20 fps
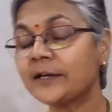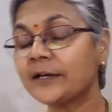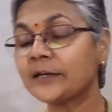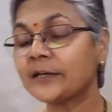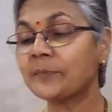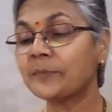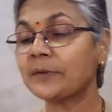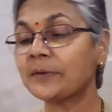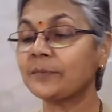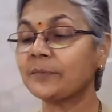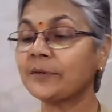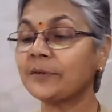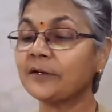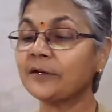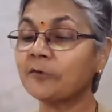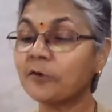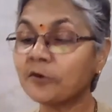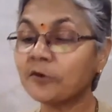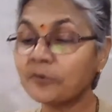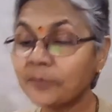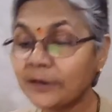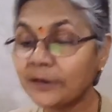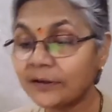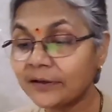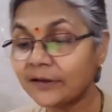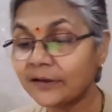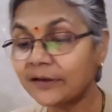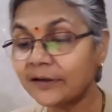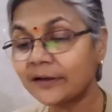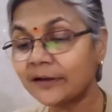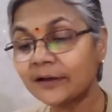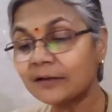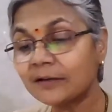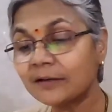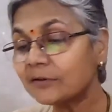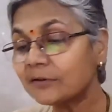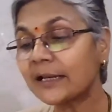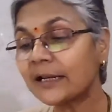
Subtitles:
it may be documented data,